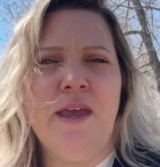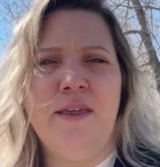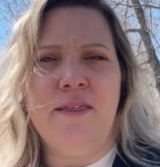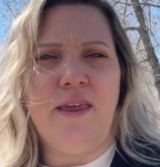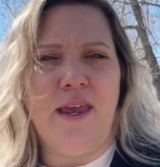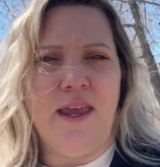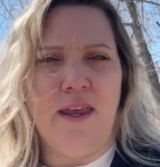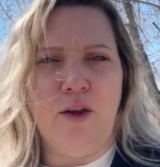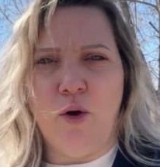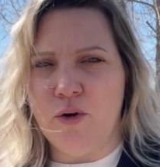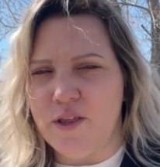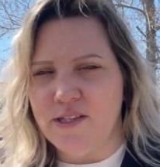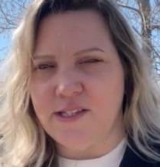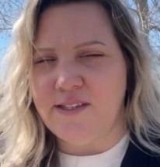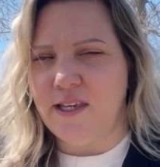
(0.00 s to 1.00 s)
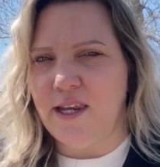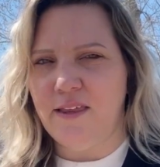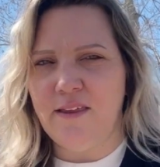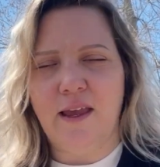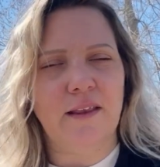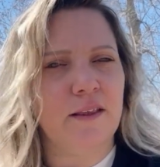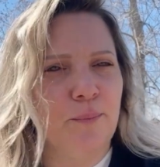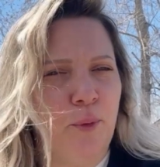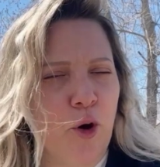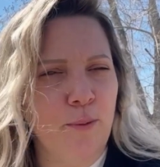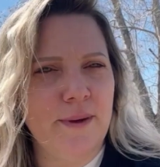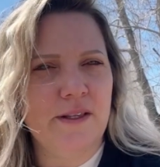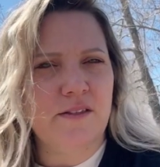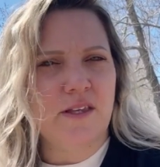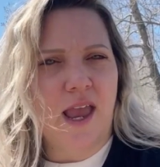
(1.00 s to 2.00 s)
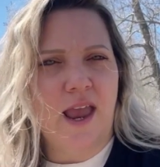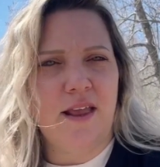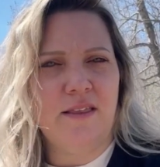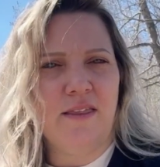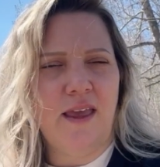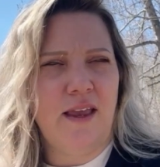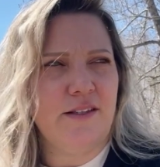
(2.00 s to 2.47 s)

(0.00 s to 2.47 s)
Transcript: They go to the city, they get the permits, and they